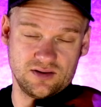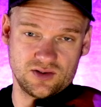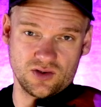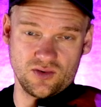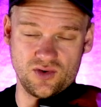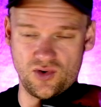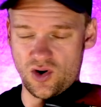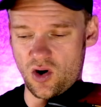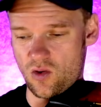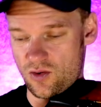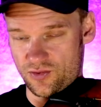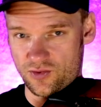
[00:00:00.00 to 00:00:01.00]
So you
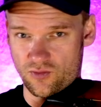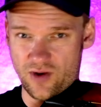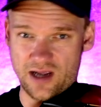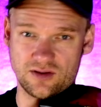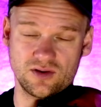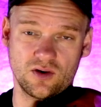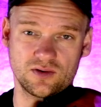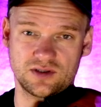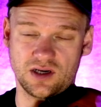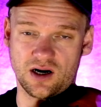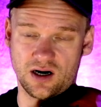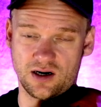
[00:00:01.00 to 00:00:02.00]
know the red
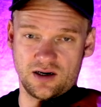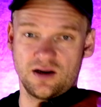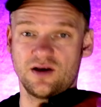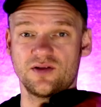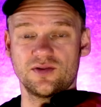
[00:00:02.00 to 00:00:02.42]
notes are